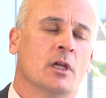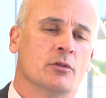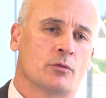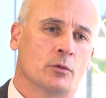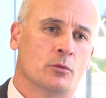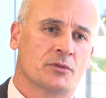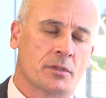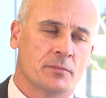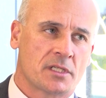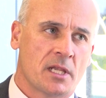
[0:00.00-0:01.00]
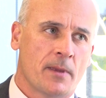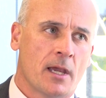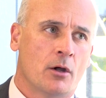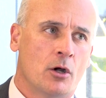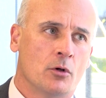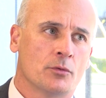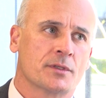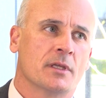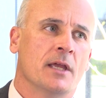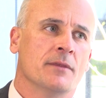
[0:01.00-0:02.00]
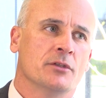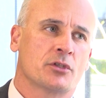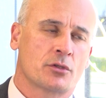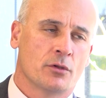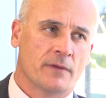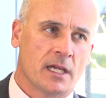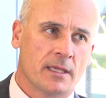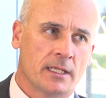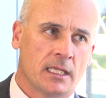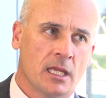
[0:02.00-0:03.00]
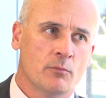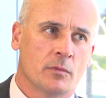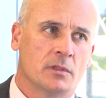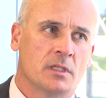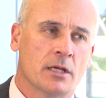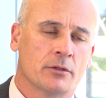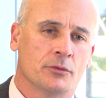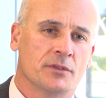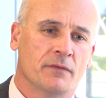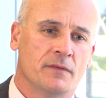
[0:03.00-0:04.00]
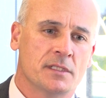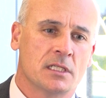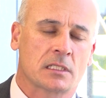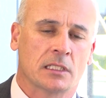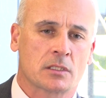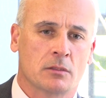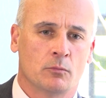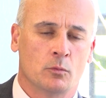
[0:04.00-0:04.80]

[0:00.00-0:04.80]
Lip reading: and drill some step out holes and then survey that again with the downhole geophysics.